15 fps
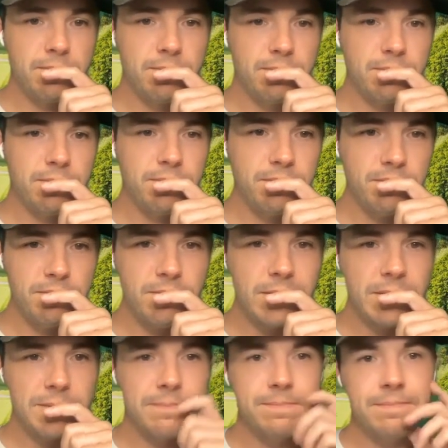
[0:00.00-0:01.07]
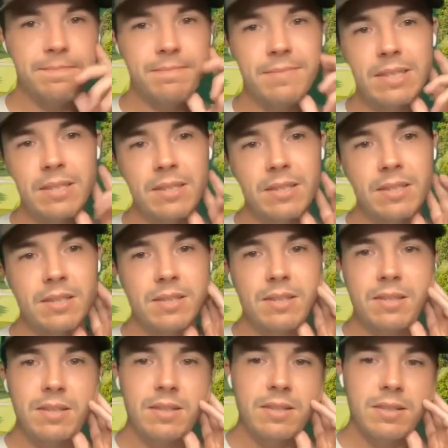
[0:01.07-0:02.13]

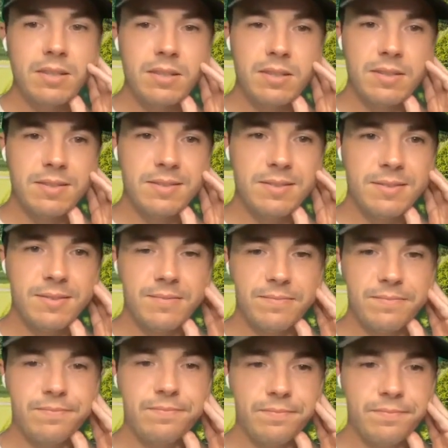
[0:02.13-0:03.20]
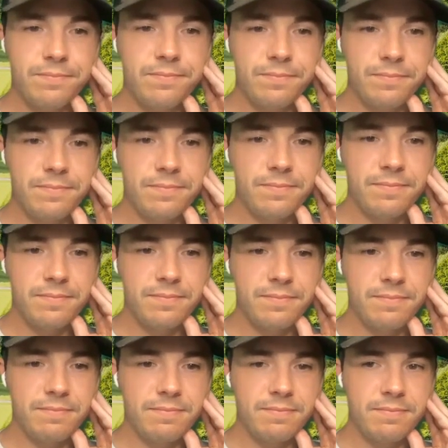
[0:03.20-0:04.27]

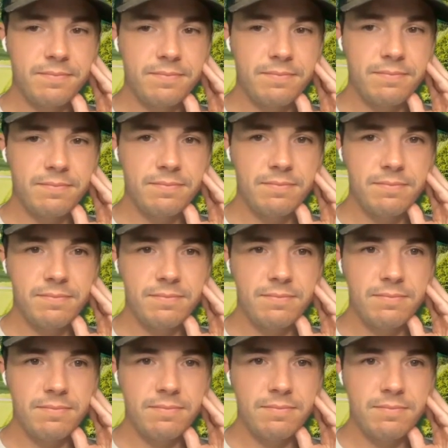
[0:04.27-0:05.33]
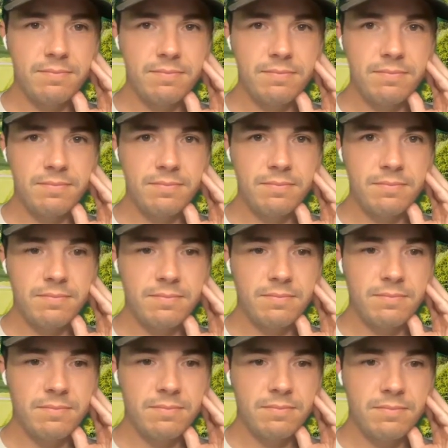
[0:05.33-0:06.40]

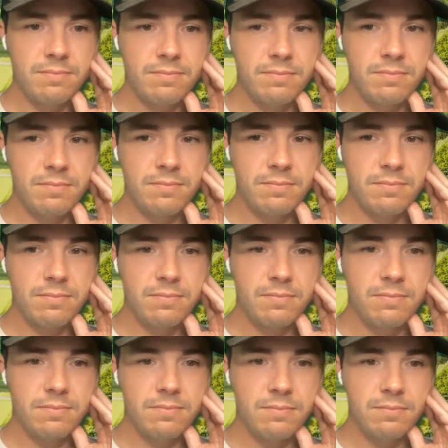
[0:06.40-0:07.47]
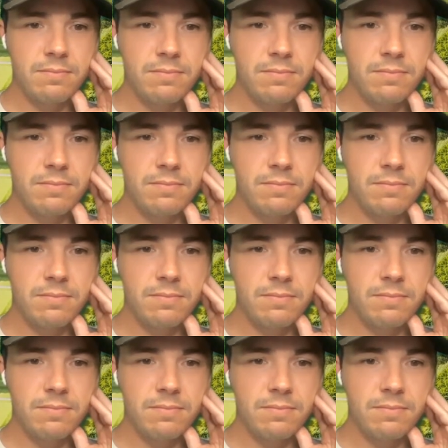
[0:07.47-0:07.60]
The person shown says nothing.